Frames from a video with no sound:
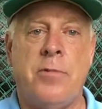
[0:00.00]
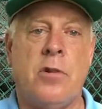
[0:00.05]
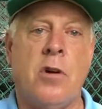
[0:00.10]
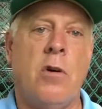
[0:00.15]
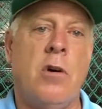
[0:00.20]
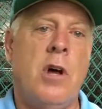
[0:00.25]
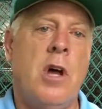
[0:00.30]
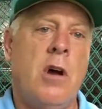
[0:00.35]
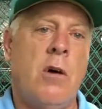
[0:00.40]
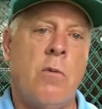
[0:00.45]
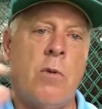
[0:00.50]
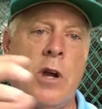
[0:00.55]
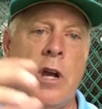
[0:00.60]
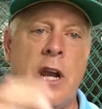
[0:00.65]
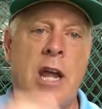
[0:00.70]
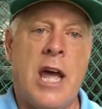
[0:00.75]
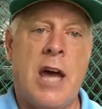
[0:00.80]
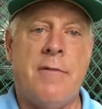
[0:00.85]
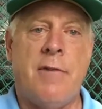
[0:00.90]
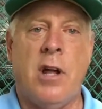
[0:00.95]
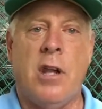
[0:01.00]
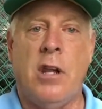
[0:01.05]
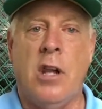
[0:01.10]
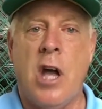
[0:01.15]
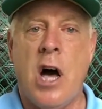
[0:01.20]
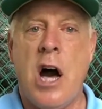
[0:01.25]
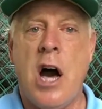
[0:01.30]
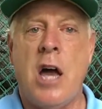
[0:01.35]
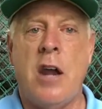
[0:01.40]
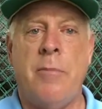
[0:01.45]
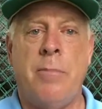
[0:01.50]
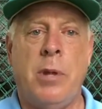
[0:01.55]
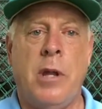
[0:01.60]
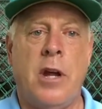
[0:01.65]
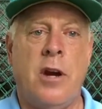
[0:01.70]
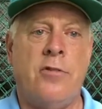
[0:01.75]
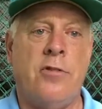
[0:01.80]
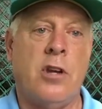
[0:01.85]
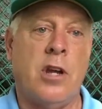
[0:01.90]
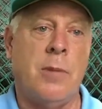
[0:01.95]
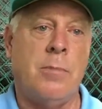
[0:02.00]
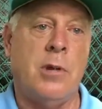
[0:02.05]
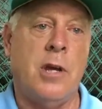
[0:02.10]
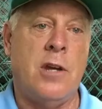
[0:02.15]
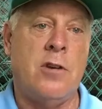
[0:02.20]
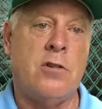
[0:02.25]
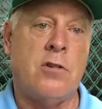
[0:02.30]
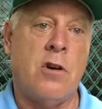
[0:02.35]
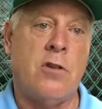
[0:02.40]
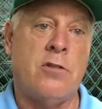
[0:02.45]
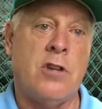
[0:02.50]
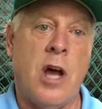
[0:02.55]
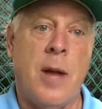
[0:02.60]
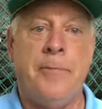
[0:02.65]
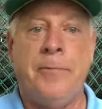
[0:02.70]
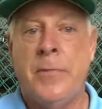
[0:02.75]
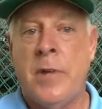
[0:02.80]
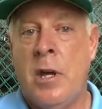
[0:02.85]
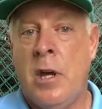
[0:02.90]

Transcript: So we're going to have a lot of players that can play shortstop.